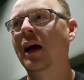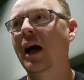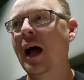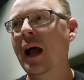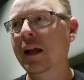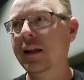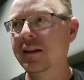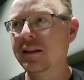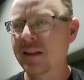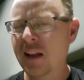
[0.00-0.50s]

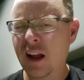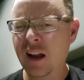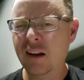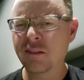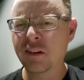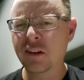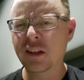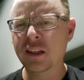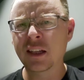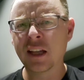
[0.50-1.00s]
I
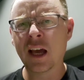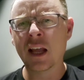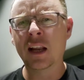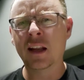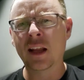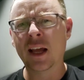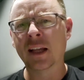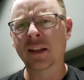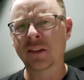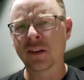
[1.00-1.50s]
really kind of
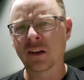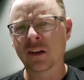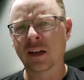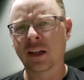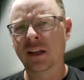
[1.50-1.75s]
like their